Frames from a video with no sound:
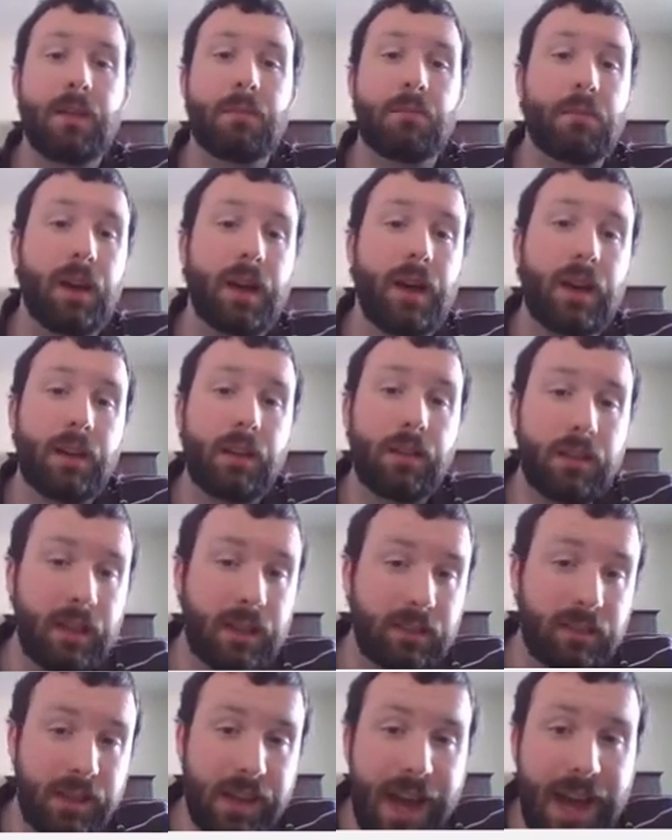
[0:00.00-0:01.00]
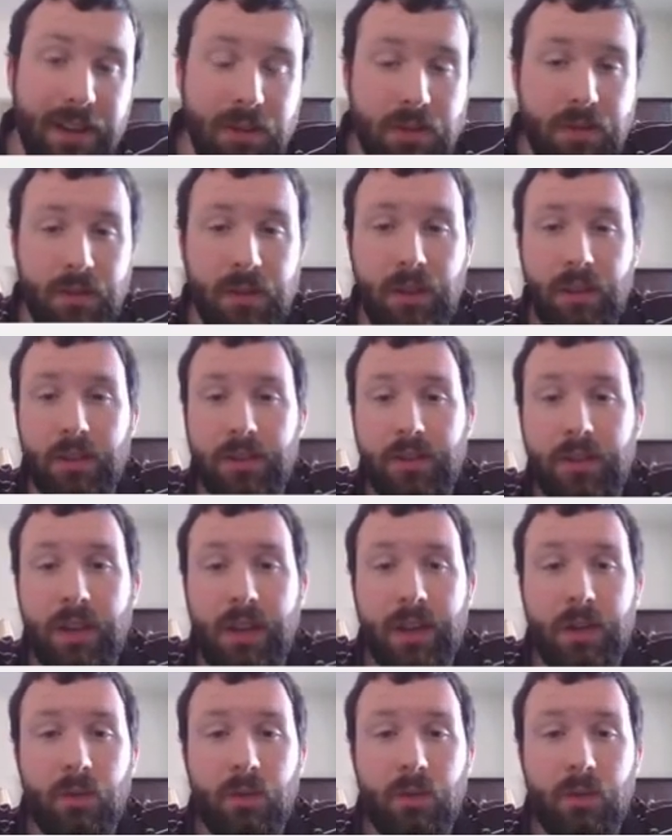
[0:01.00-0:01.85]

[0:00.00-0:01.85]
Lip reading: But these naturals